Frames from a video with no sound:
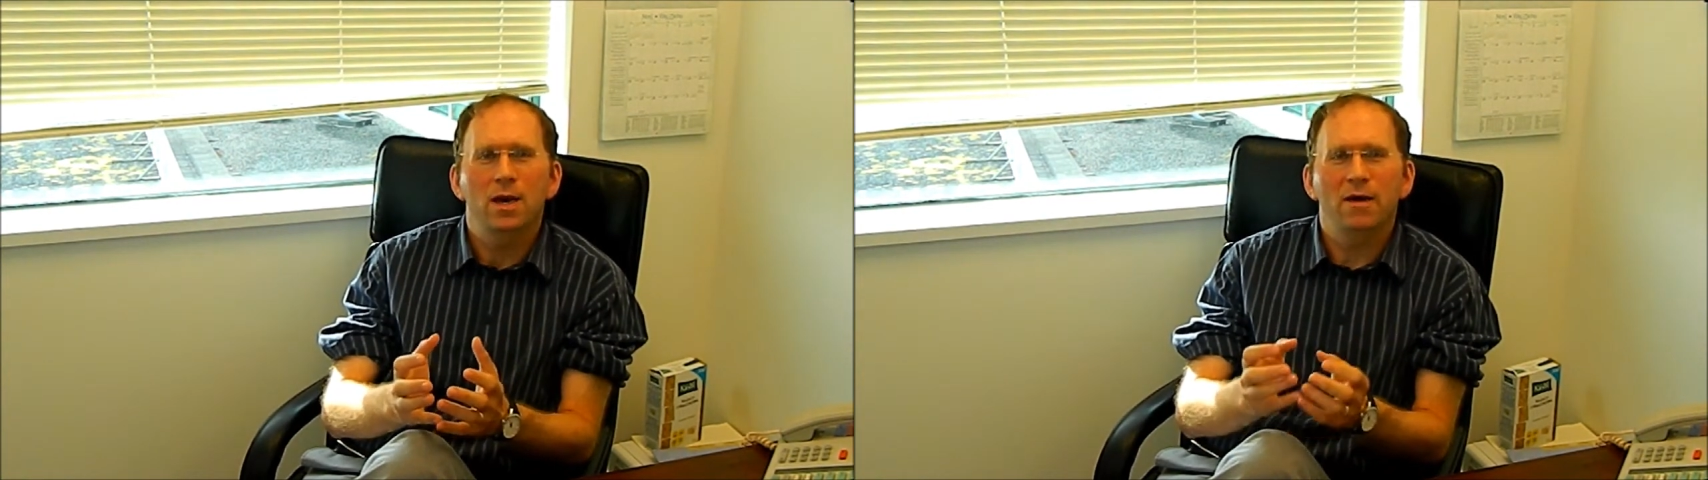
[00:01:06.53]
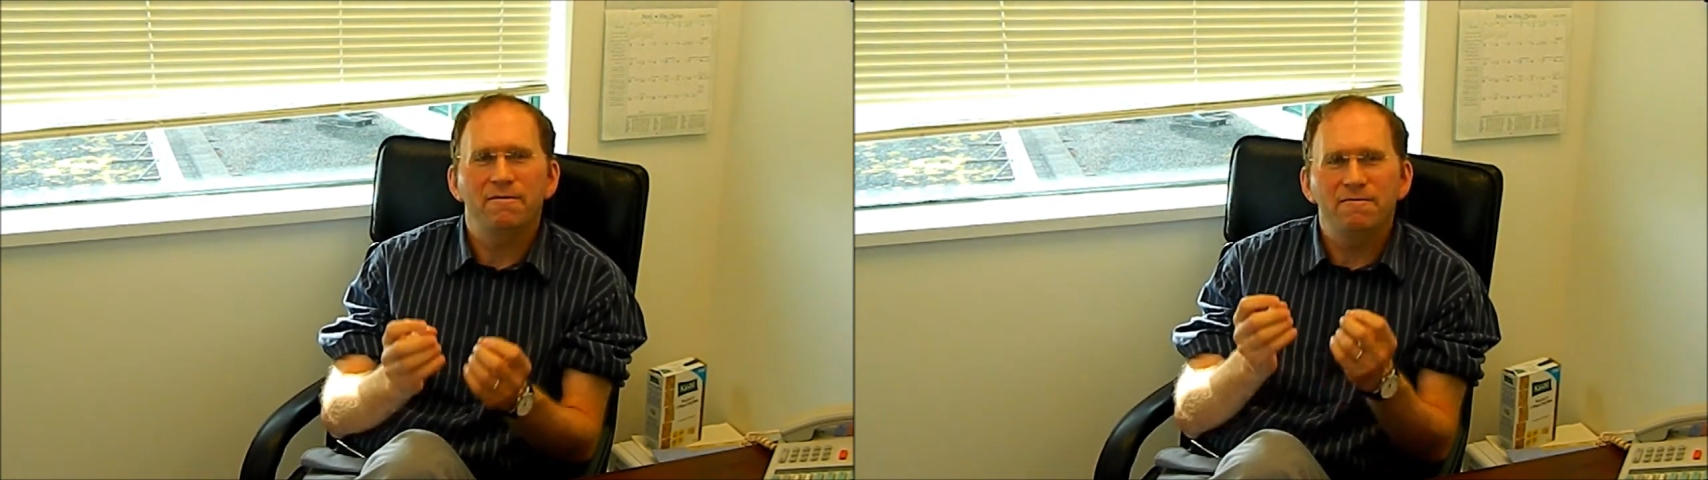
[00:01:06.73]

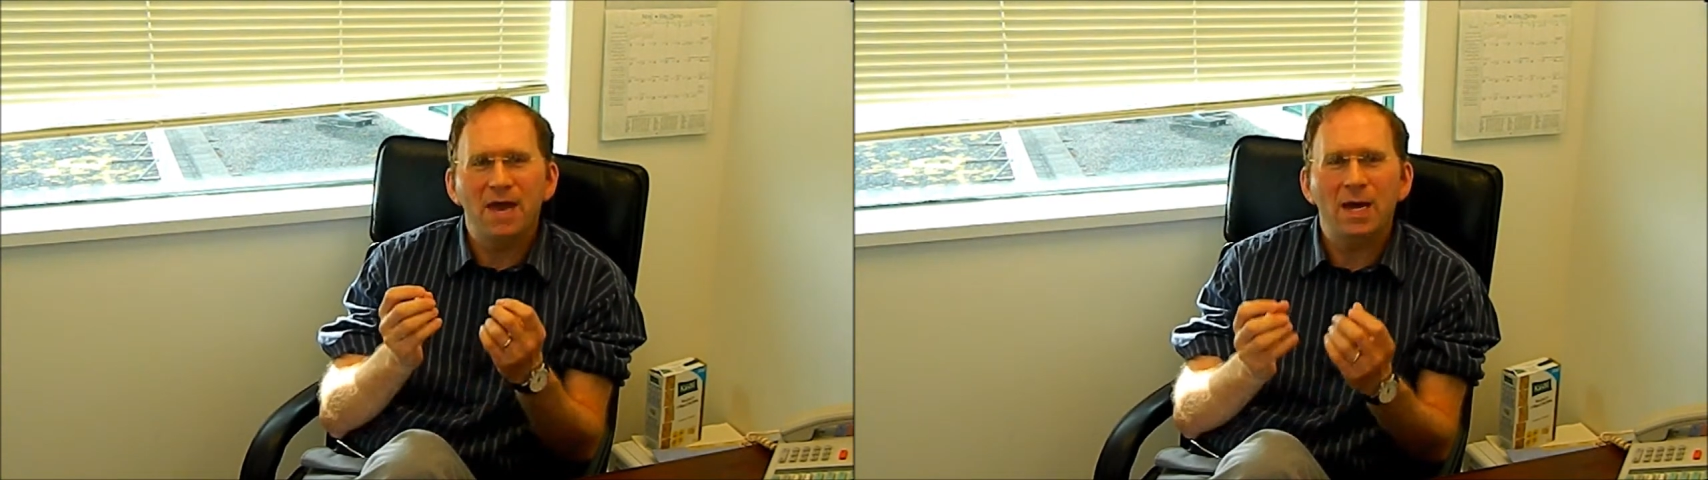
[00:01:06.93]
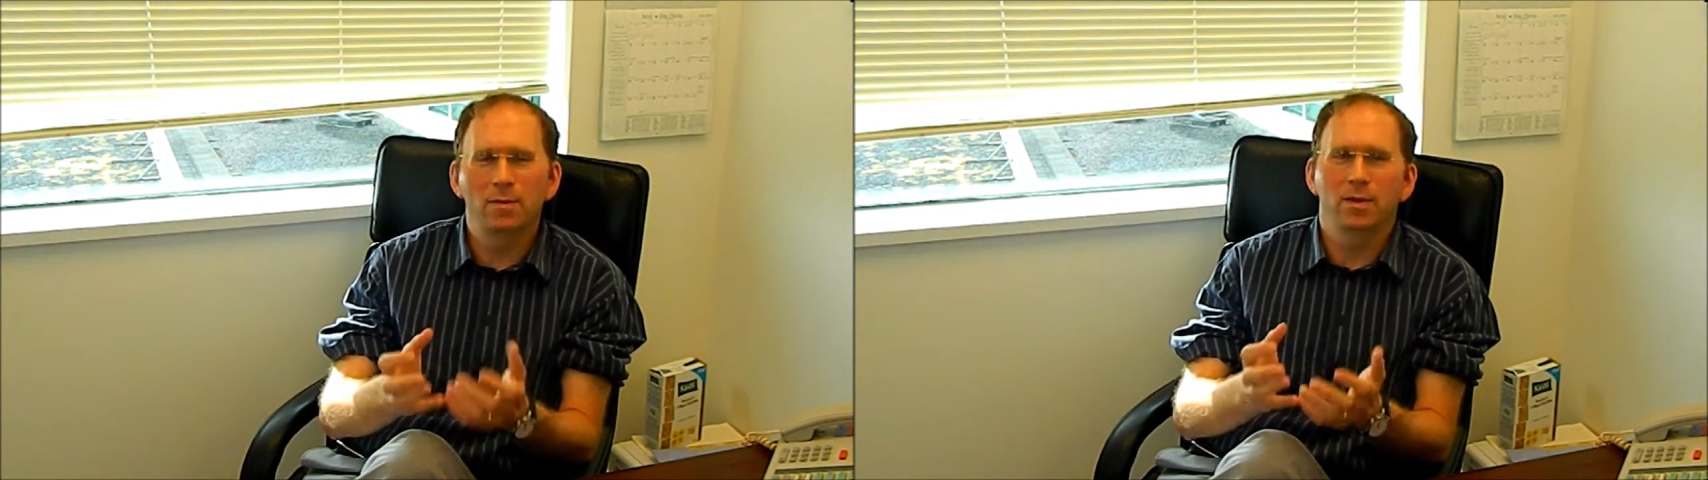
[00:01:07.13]
a
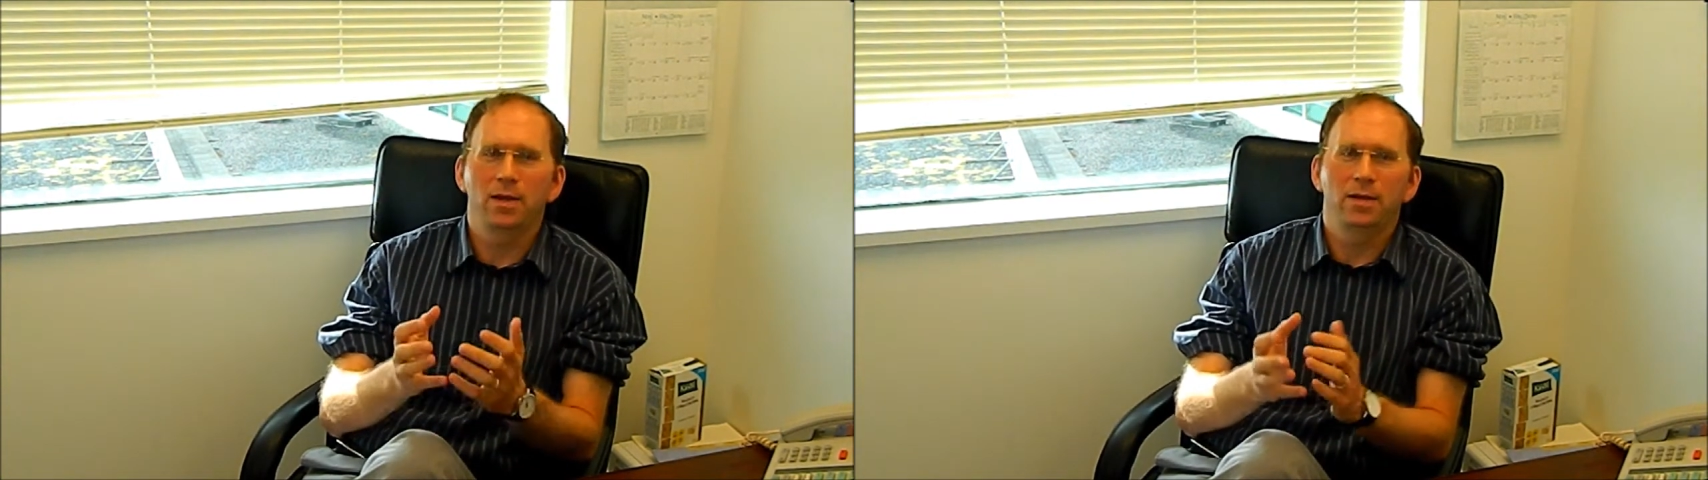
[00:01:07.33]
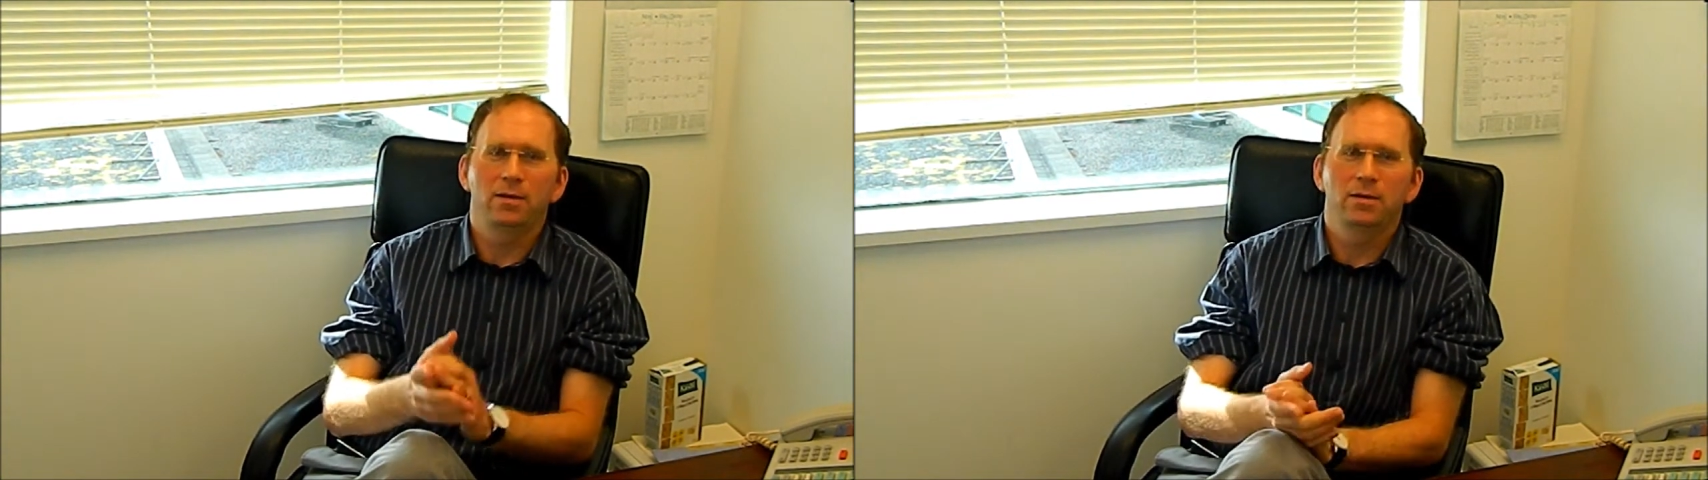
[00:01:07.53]
family,